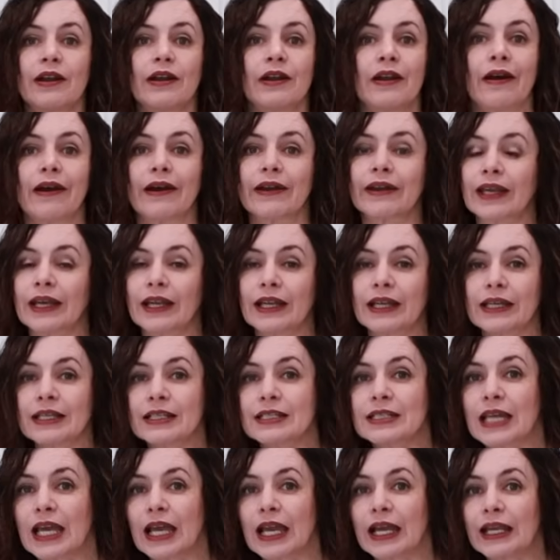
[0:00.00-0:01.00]
not getting
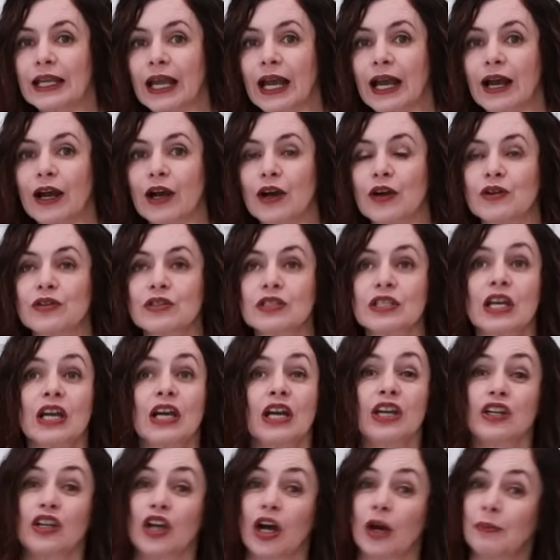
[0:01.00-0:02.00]
takeout,
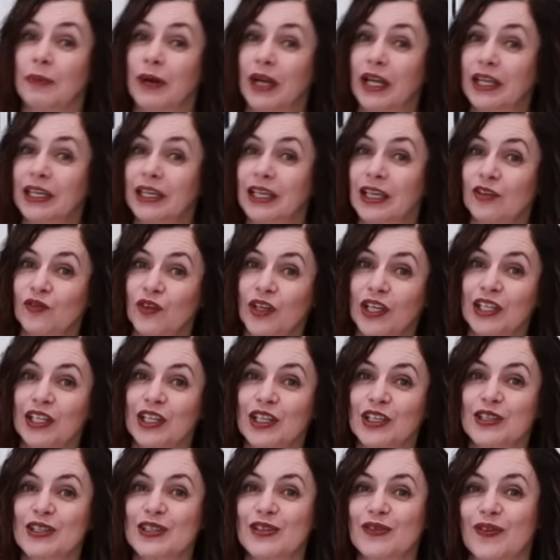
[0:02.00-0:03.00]
not buying
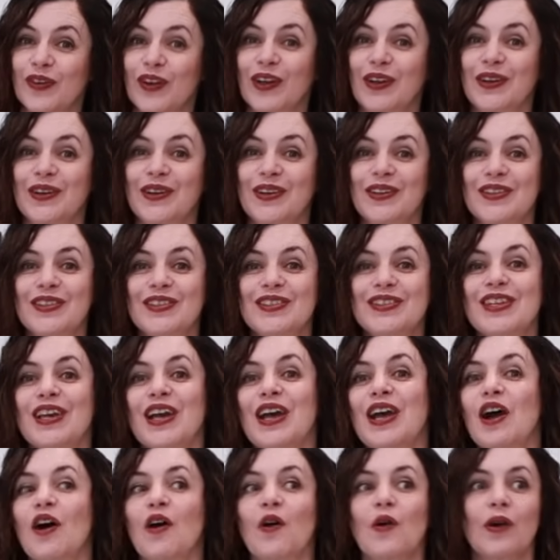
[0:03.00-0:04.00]
convenience foods
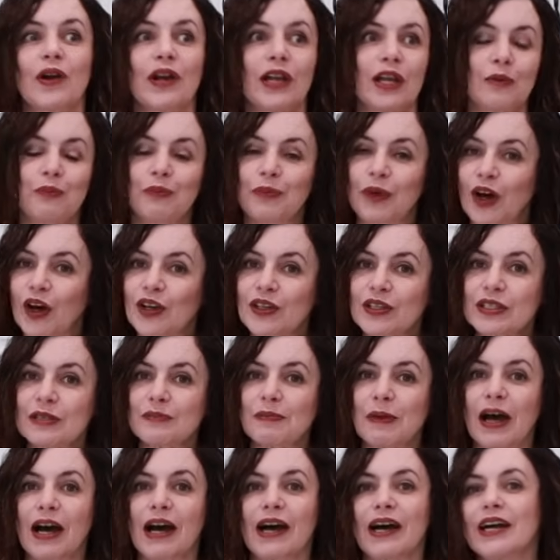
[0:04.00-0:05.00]
or impulse
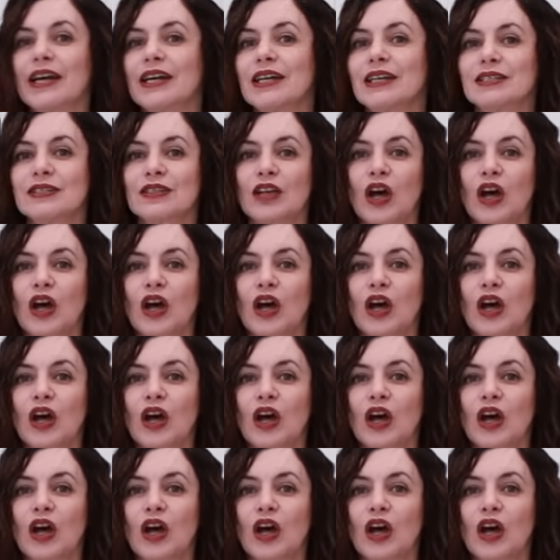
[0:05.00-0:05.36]
buys,